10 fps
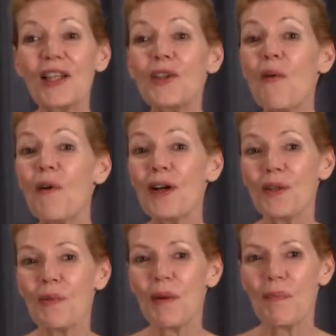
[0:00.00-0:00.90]

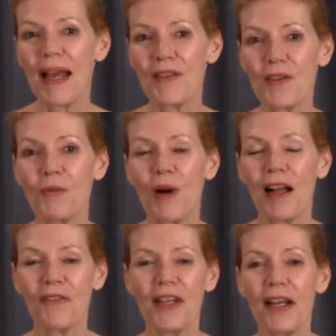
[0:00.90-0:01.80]
Lorde won Best
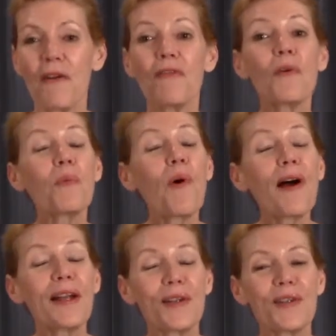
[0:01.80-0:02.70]
Rock Video for
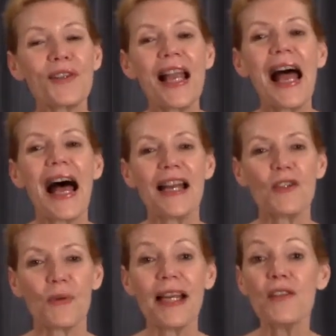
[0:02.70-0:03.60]
Royals.
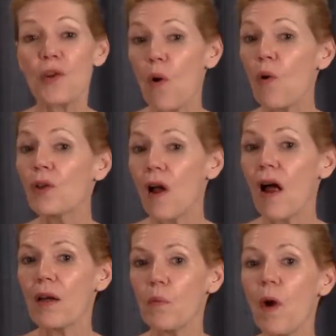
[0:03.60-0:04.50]
And Drake's Hold
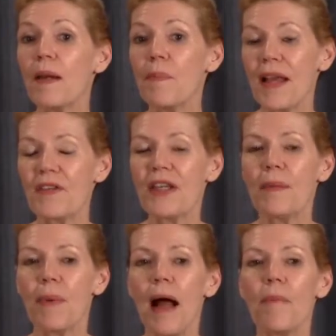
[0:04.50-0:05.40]
On won Best
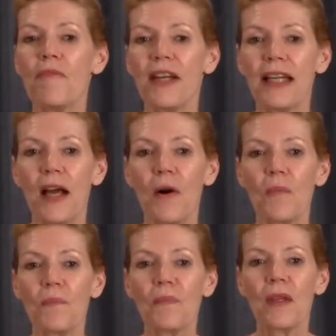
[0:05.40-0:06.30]
Hip Hop Video.